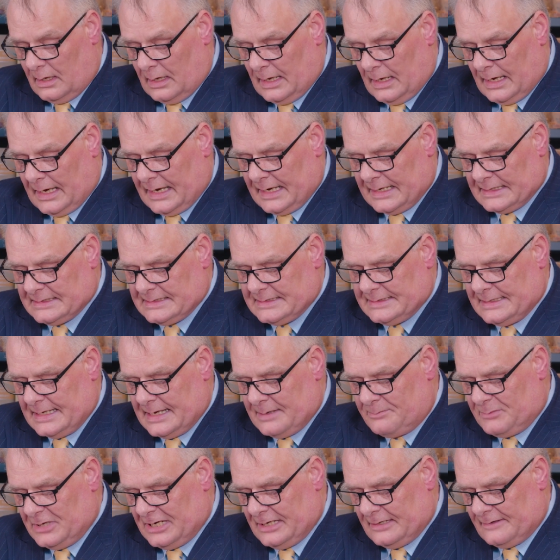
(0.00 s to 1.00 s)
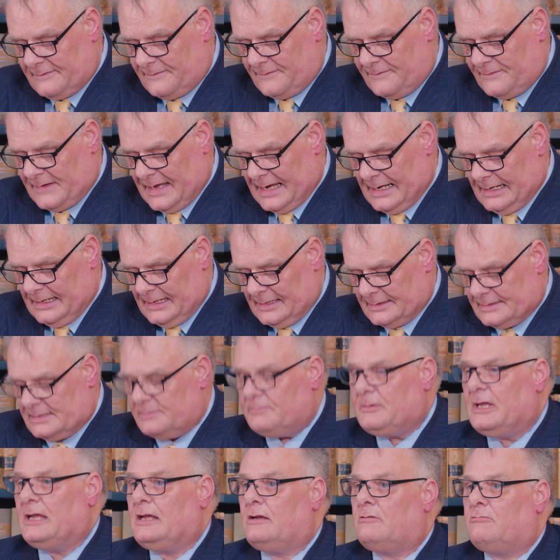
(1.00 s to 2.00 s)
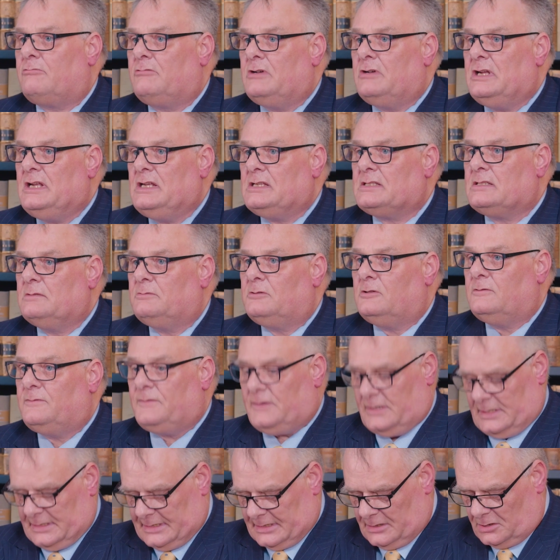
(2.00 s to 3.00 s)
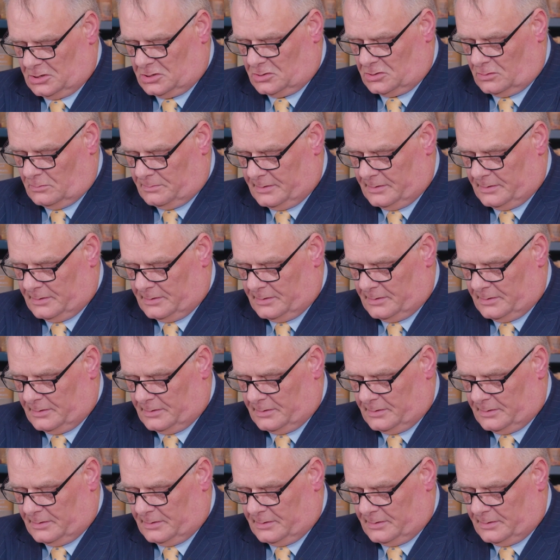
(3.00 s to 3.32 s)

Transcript: has there been a failure to make reasonable financial